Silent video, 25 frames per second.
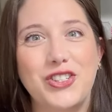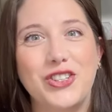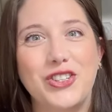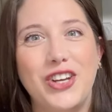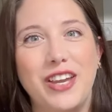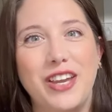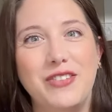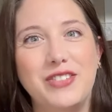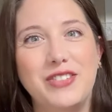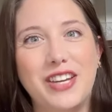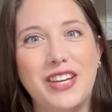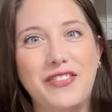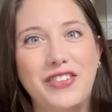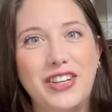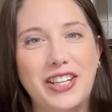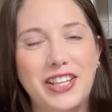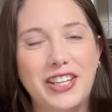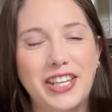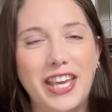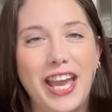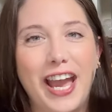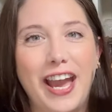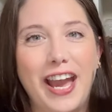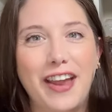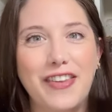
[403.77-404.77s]
So I've
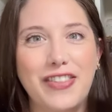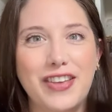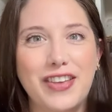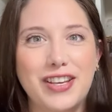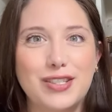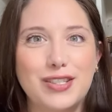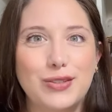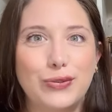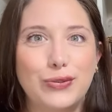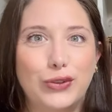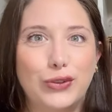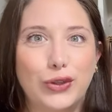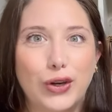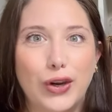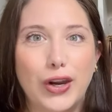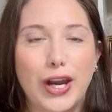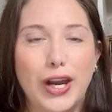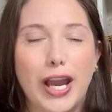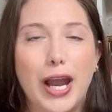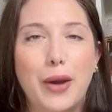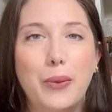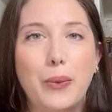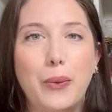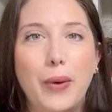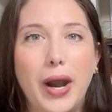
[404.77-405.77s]
definitely had this for
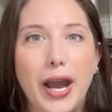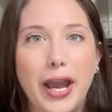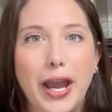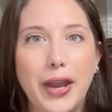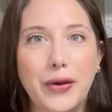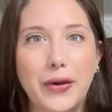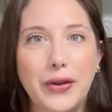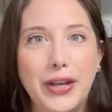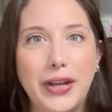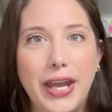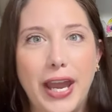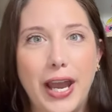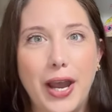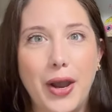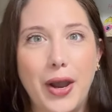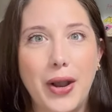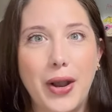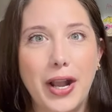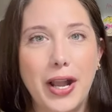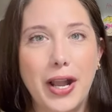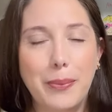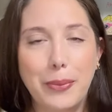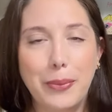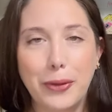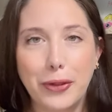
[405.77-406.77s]
a while now,
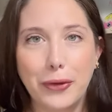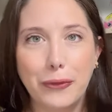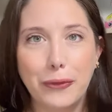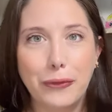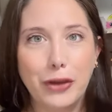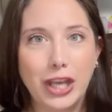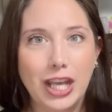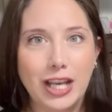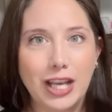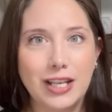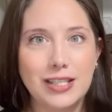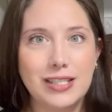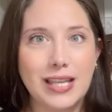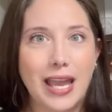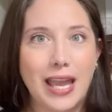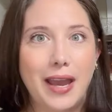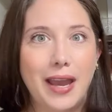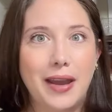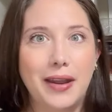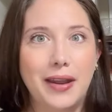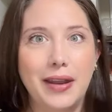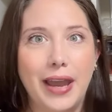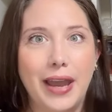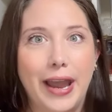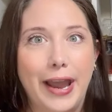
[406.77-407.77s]
a couple of weeks,
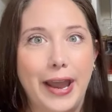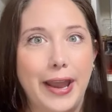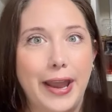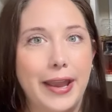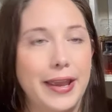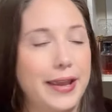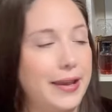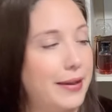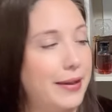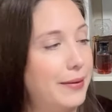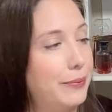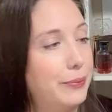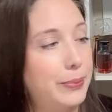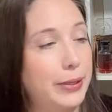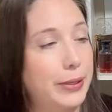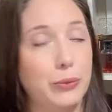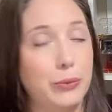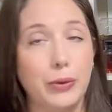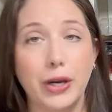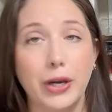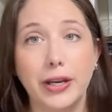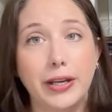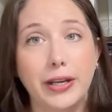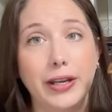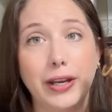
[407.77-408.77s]
and I've been
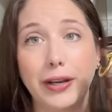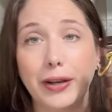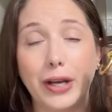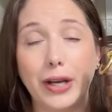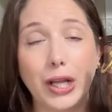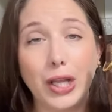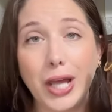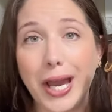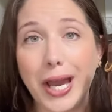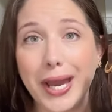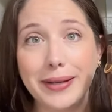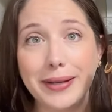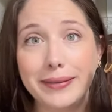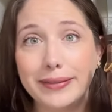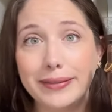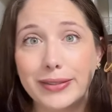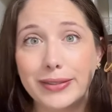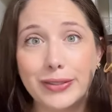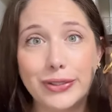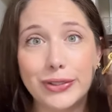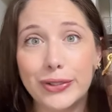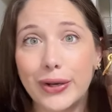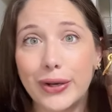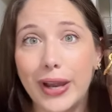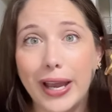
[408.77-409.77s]
wearing it a lot.
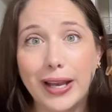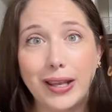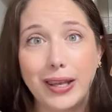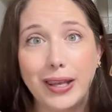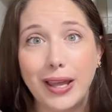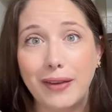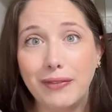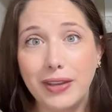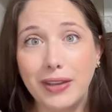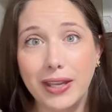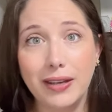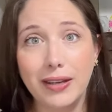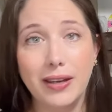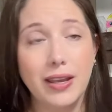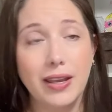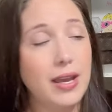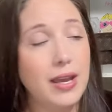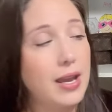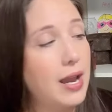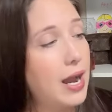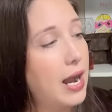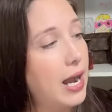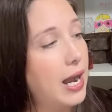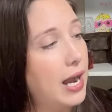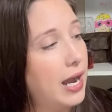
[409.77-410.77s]
So I love it.
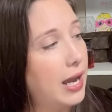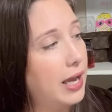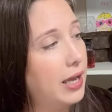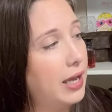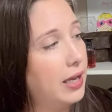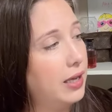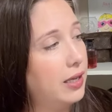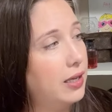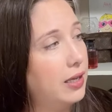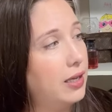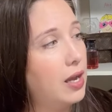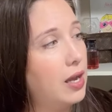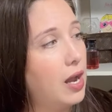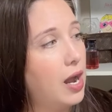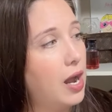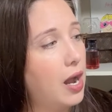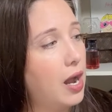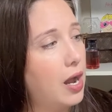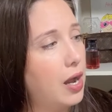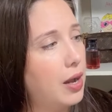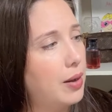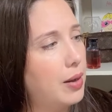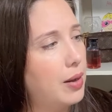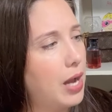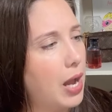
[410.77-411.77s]

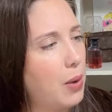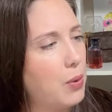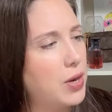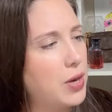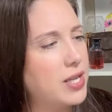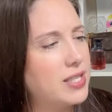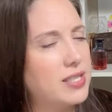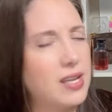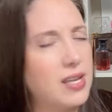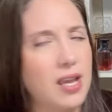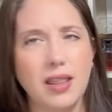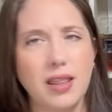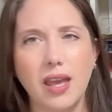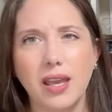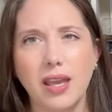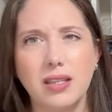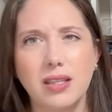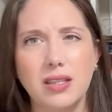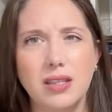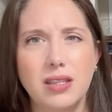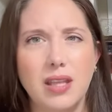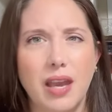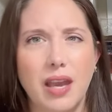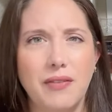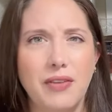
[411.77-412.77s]
I want to say like
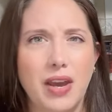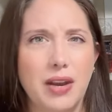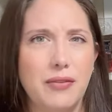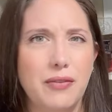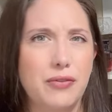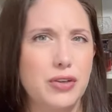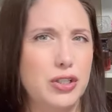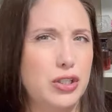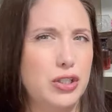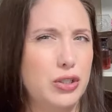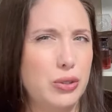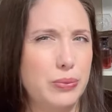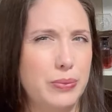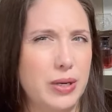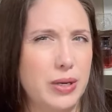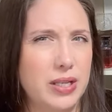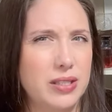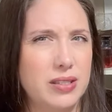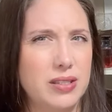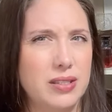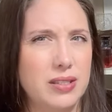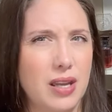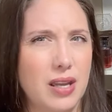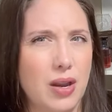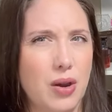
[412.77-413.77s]
I've had it for 2
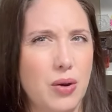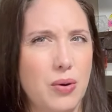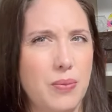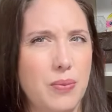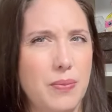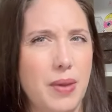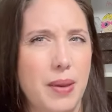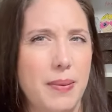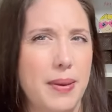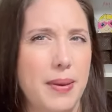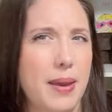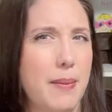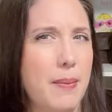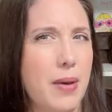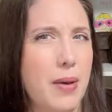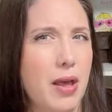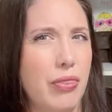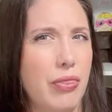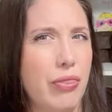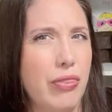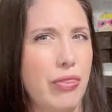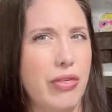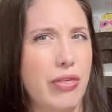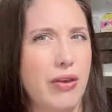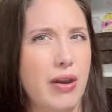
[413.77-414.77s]
months now, maybe a
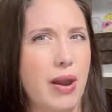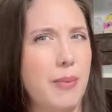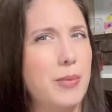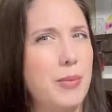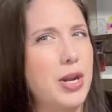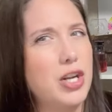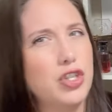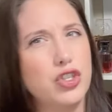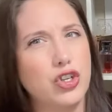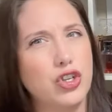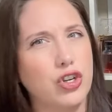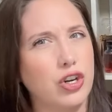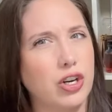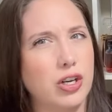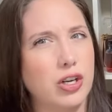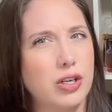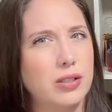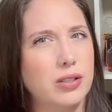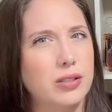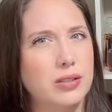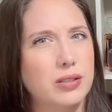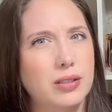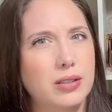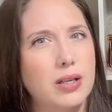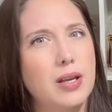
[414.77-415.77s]
month. I'm not
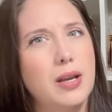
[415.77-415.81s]
sure.